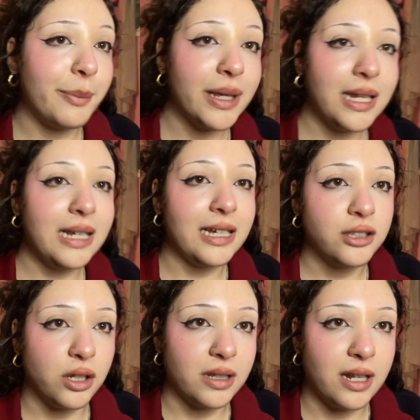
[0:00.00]
the beginning, I
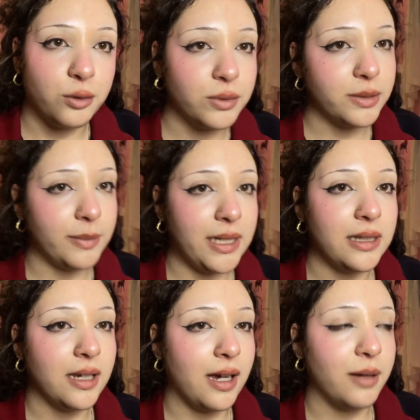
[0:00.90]
thought that it was me,
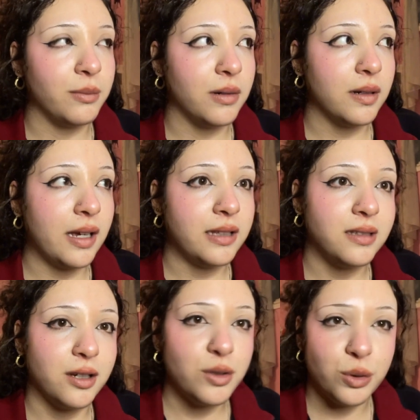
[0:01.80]
like I'm
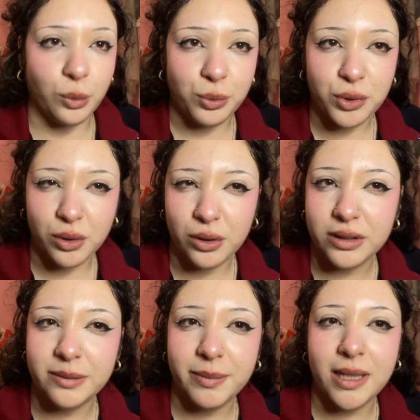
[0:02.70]
antisocial or
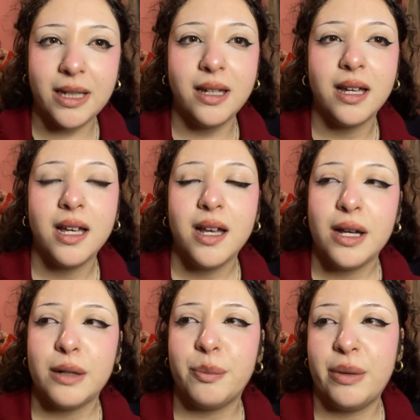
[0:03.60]
something.
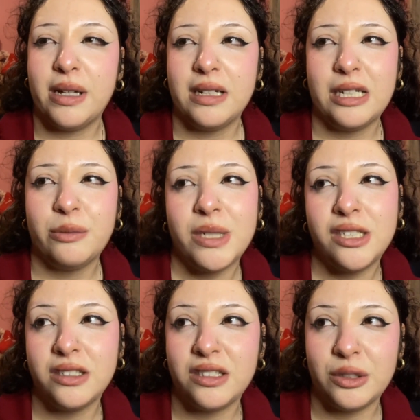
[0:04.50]
But now I
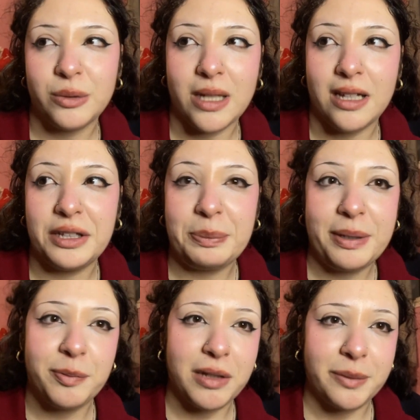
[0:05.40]
just know that the
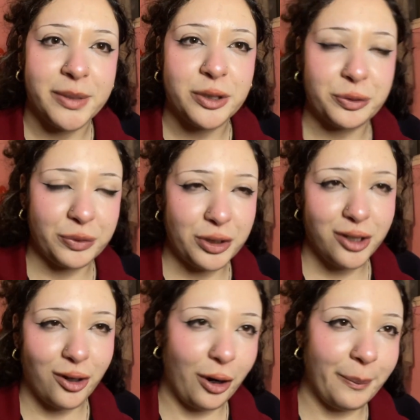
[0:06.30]
people at my school
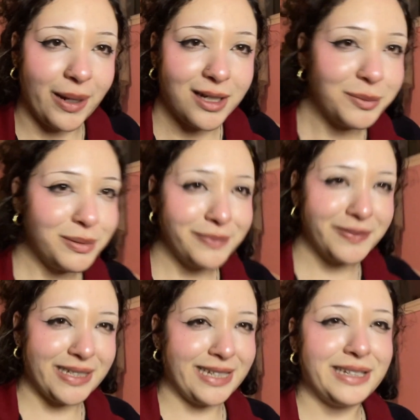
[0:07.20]
just are my cup of
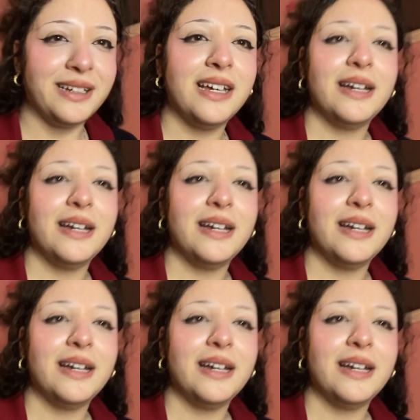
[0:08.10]
tea.